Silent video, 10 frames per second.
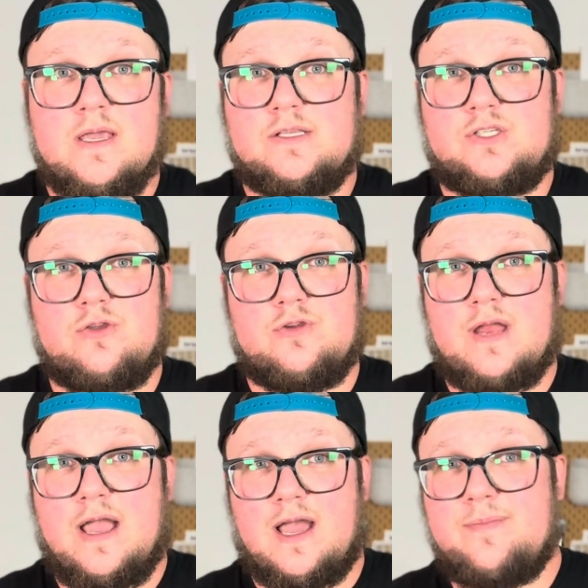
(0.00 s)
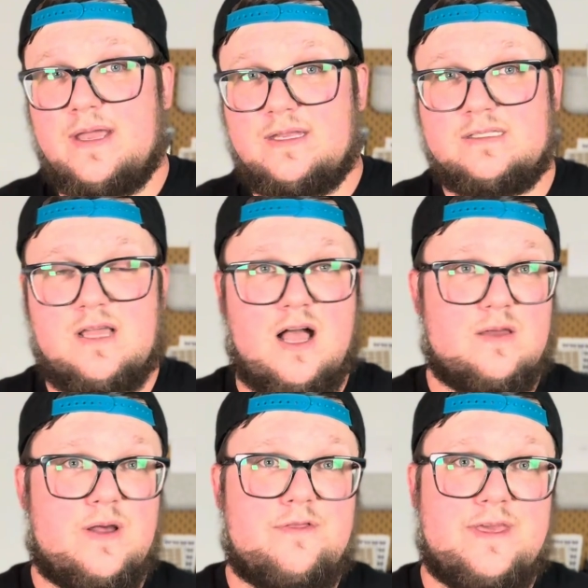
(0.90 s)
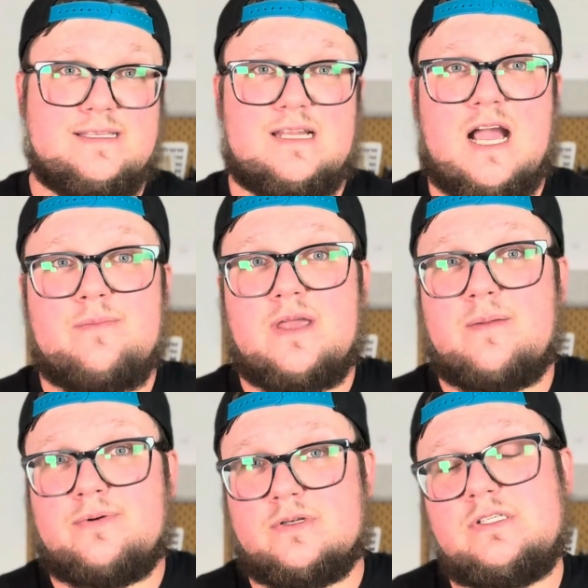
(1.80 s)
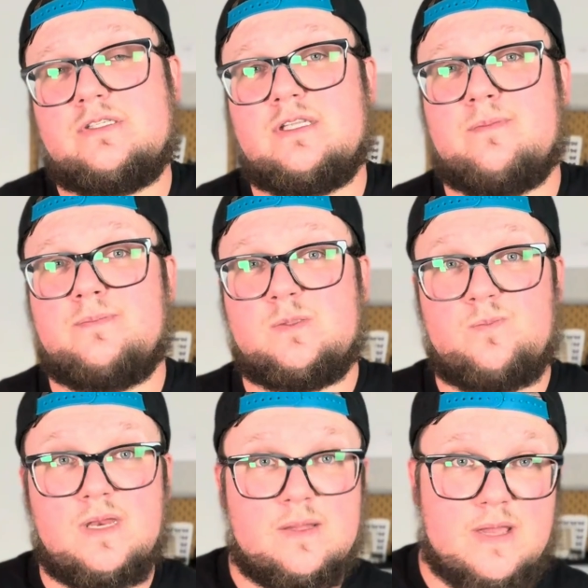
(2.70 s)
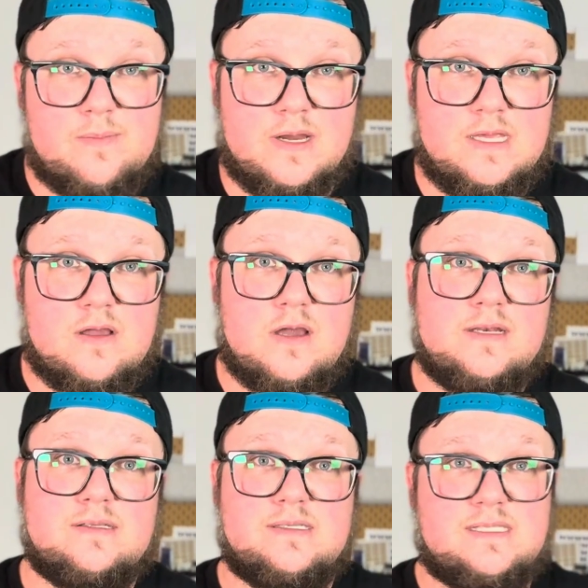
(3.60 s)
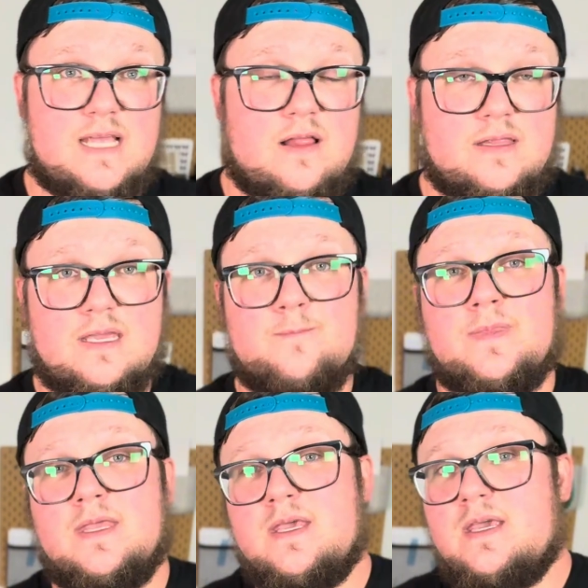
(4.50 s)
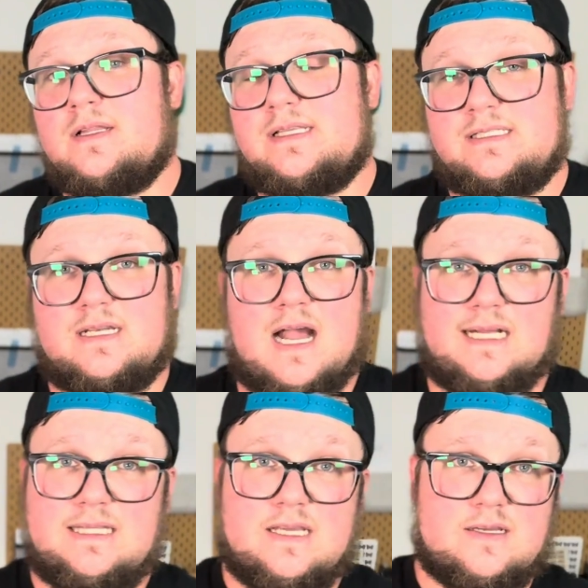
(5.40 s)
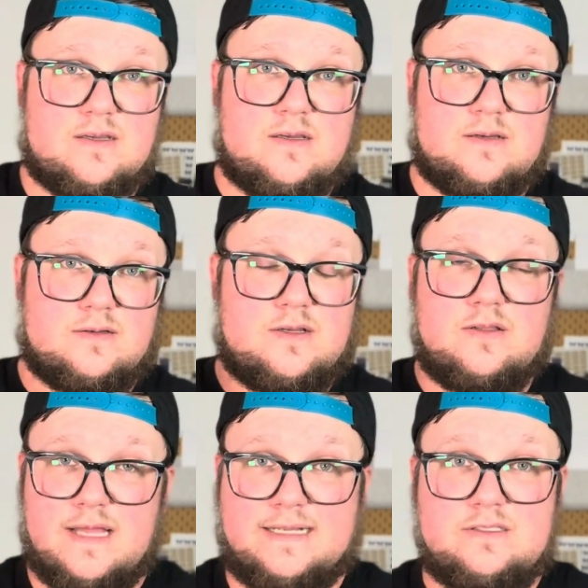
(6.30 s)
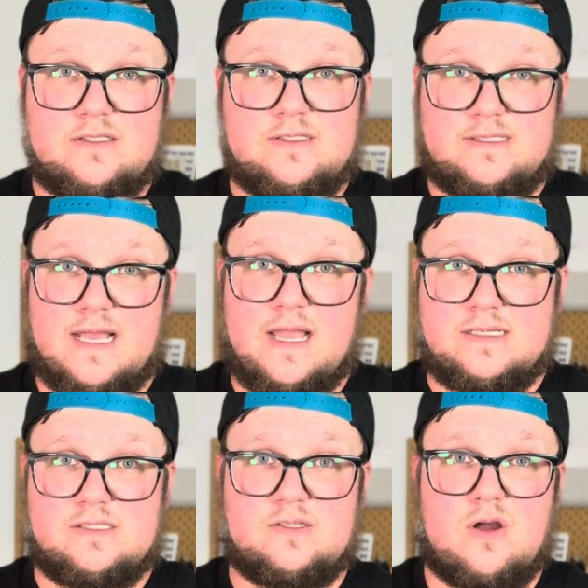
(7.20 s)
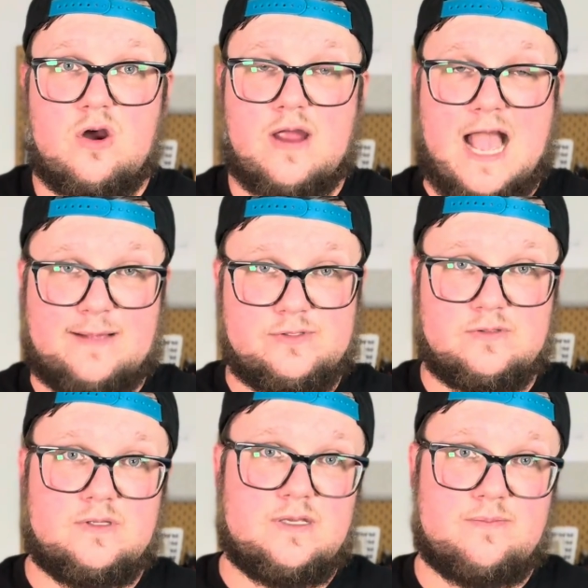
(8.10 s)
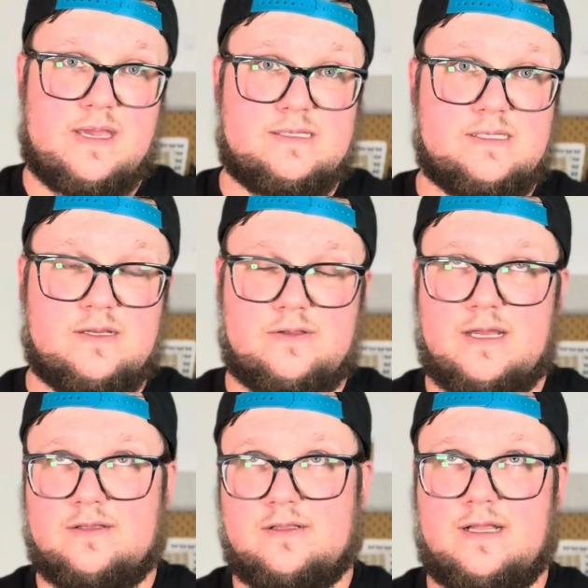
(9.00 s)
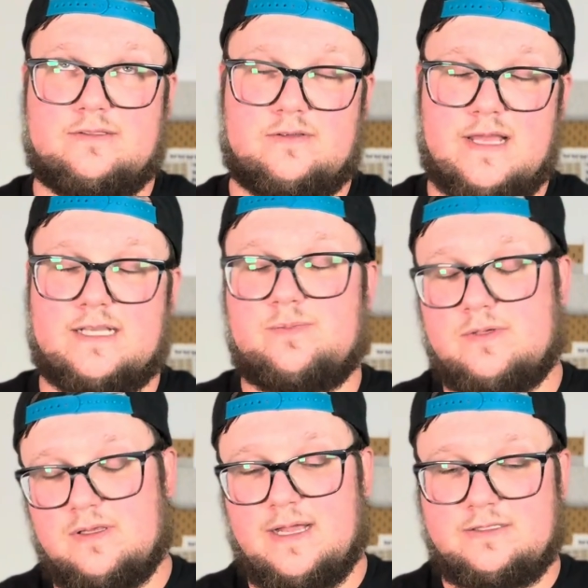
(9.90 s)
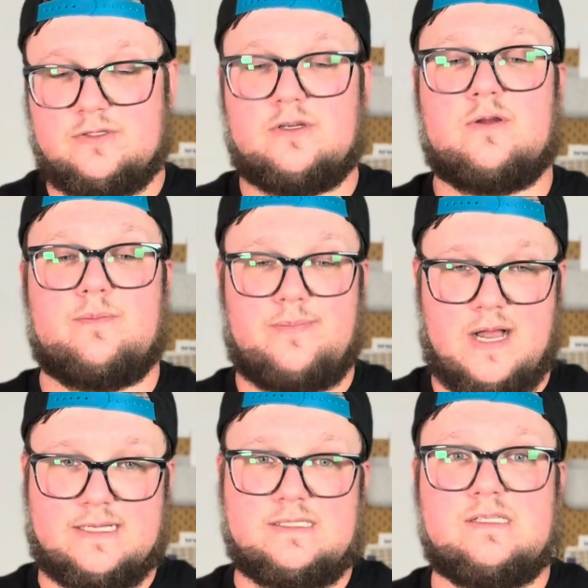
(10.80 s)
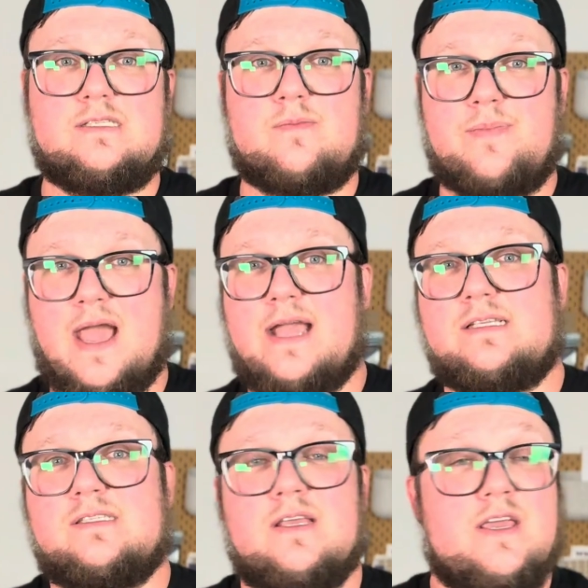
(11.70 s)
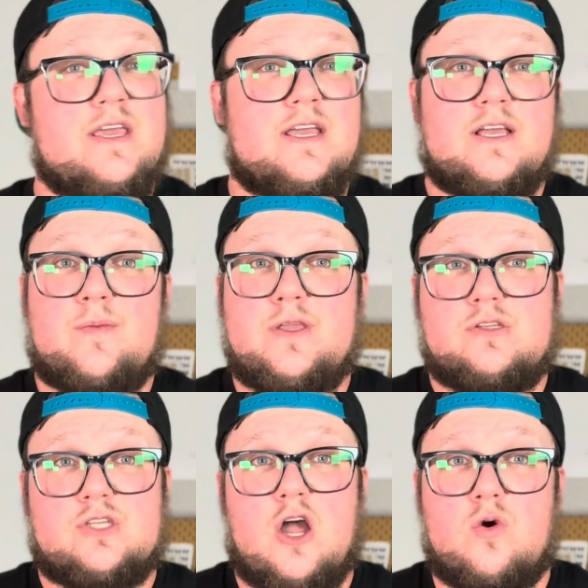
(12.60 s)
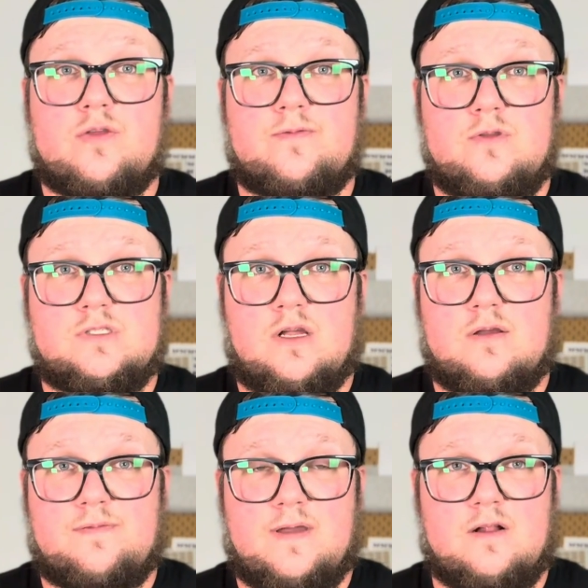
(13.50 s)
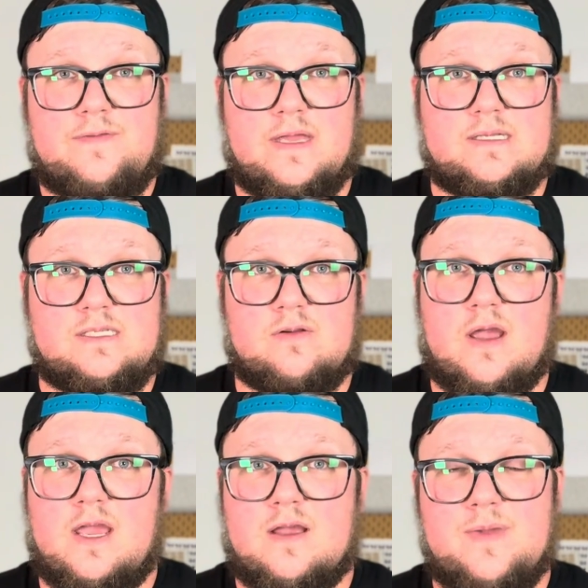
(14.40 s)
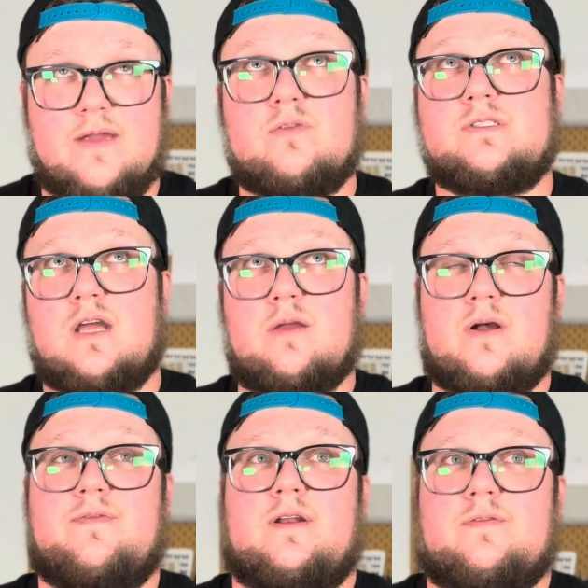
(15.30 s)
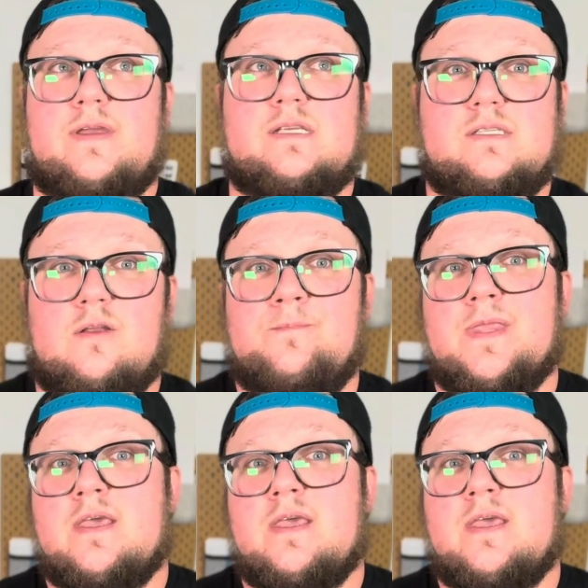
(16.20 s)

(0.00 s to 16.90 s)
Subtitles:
So I'm not gonna talk about things that I'm not personally spending my money on, selling. Listen, I think collector decks are absolutely amazing. Not collector decks, but collector boxes and packs. I mean, you saw it with Final Fantasy, right? I mean, everyone's talking about Final Fantasy.